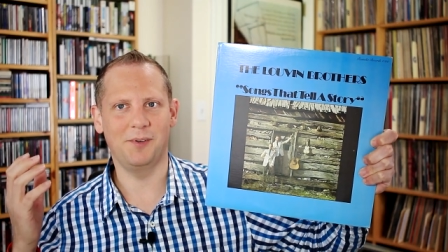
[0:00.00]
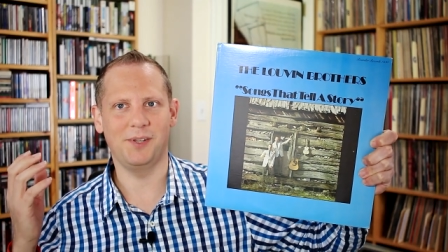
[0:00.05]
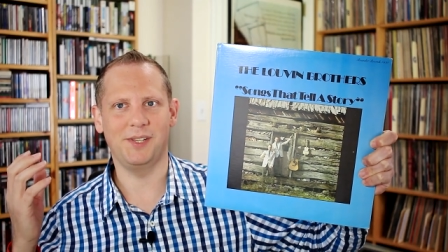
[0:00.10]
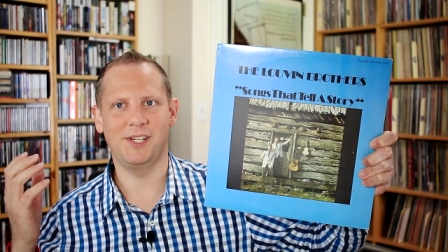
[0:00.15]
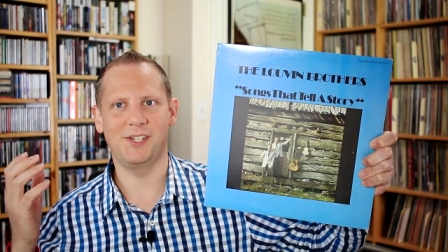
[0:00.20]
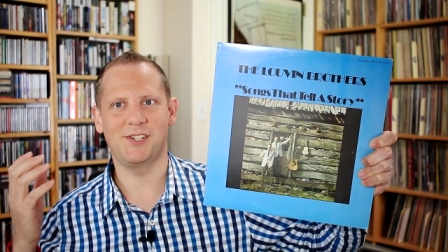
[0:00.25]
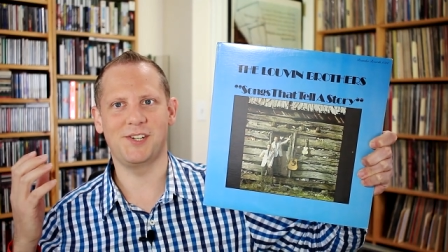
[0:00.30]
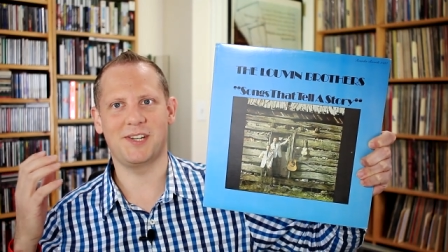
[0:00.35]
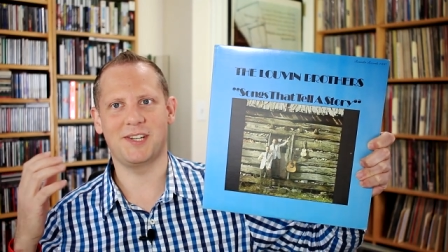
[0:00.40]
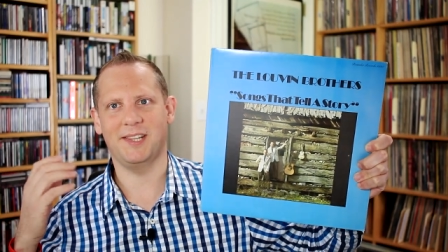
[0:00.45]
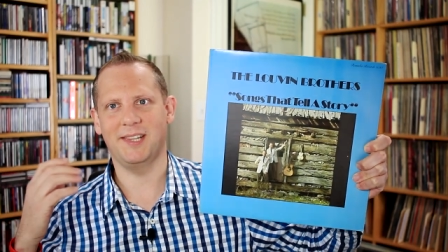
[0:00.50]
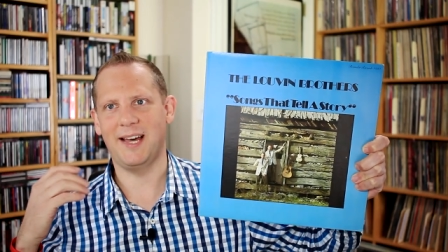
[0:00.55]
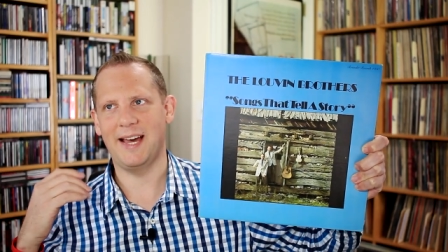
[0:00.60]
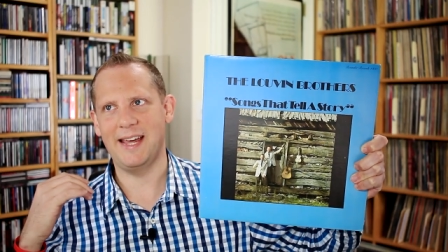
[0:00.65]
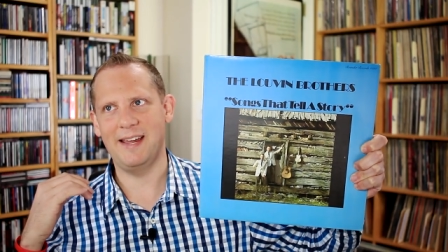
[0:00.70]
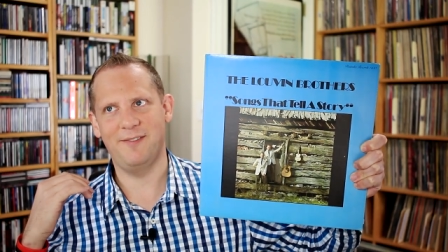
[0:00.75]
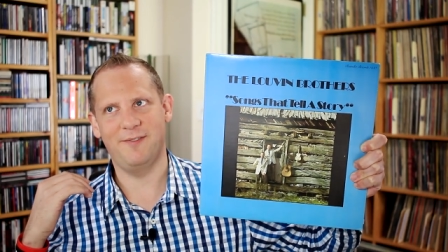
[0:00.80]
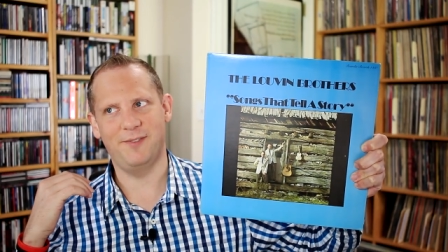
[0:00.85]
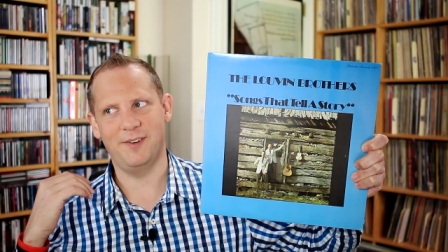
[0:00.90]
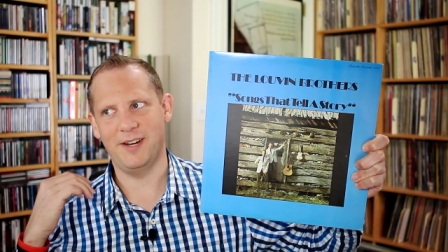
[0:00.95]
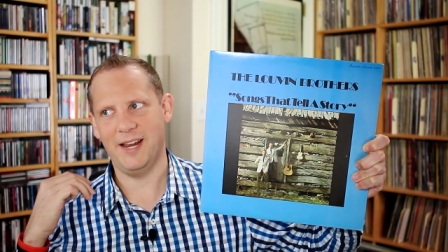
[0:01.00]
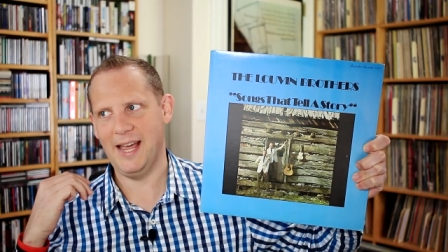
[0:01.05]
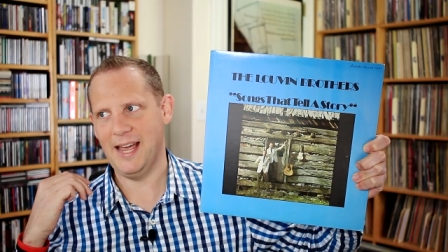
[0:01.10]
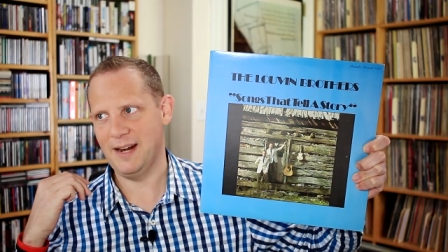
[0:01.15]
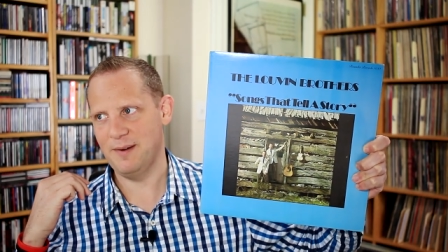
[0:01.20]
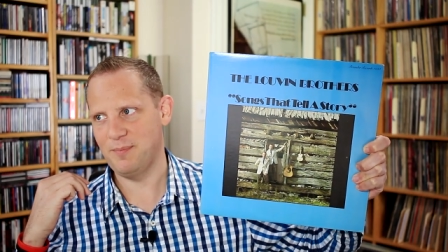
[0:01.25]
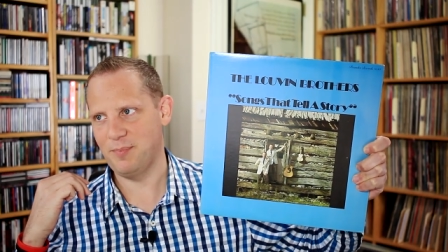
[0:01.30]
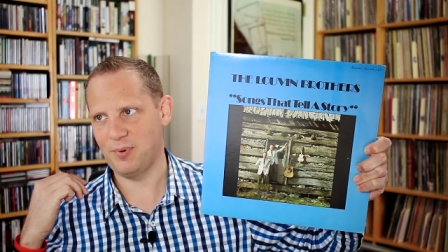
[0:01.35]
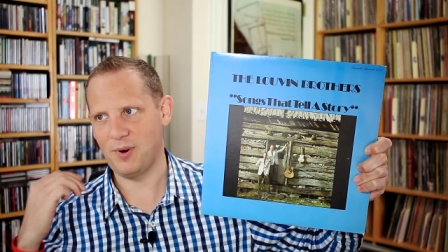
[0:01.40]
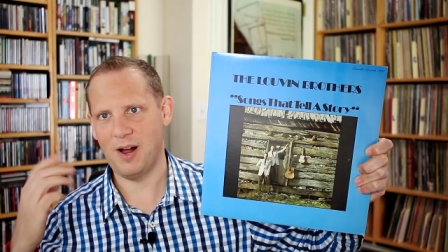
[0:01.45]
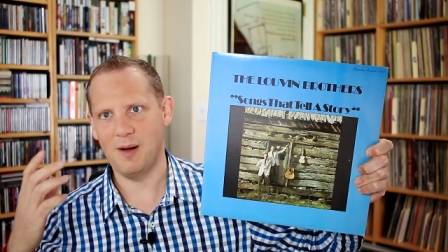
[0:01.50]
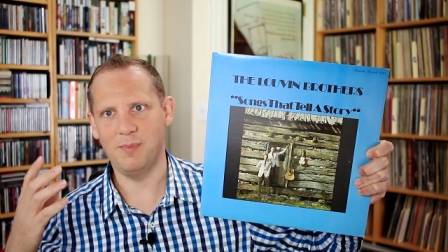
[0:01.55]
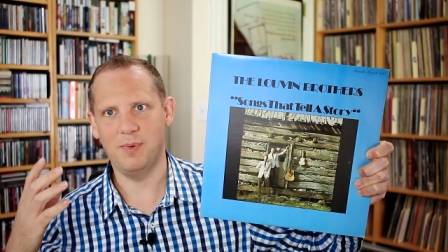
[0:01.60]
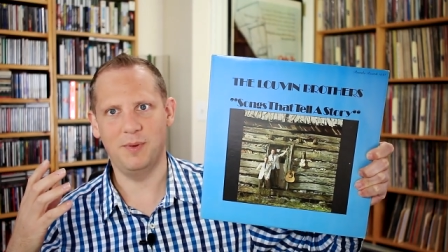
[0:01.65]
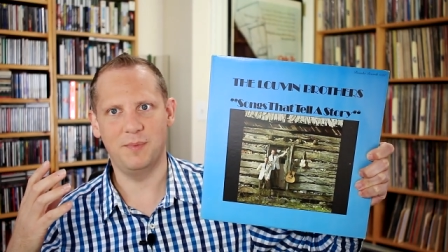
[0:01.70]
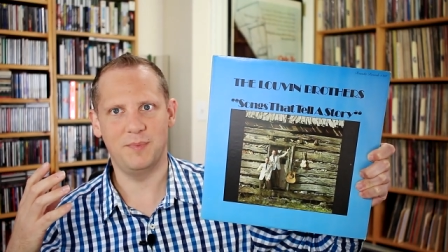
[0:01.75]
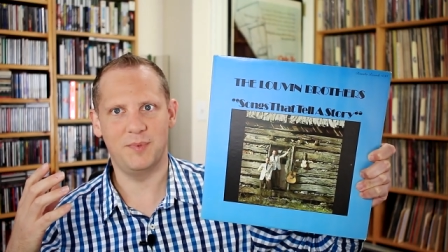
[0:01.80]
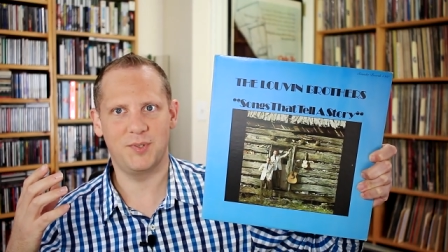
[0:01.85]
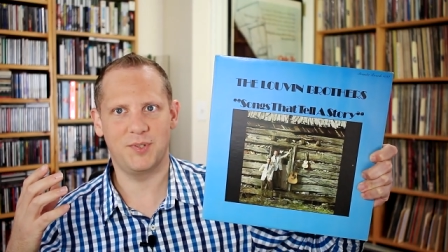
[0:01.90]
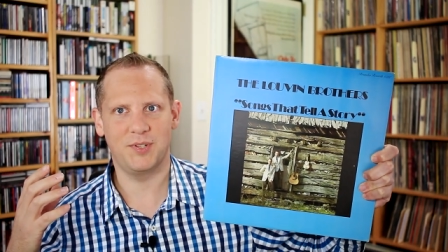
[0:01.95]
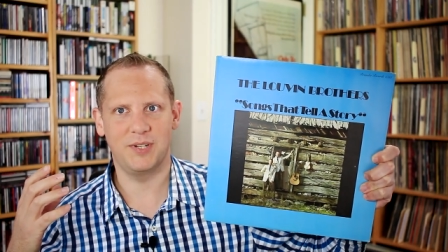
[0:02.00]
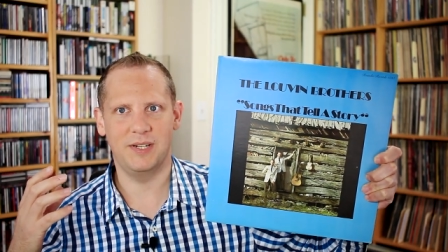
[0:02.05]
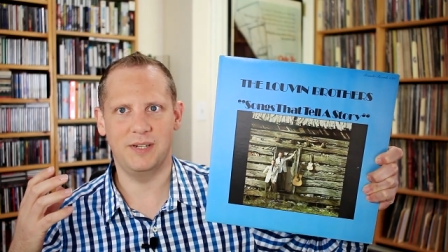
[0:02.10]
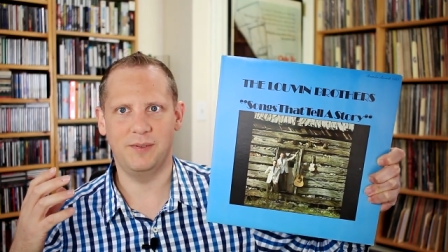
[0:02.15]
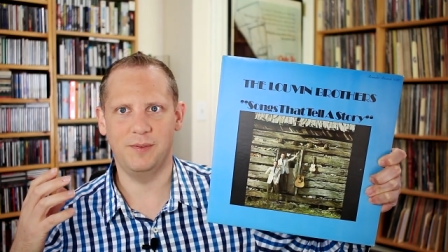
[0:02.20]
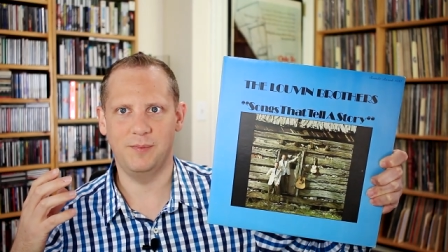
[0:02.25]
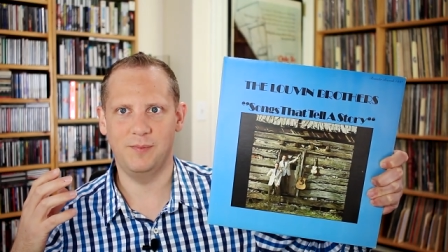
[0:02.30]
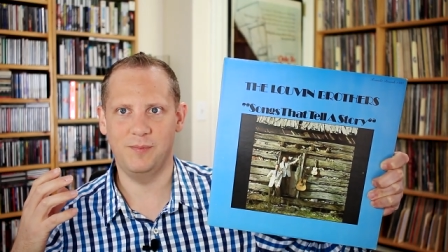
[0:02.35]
religious life, and had problems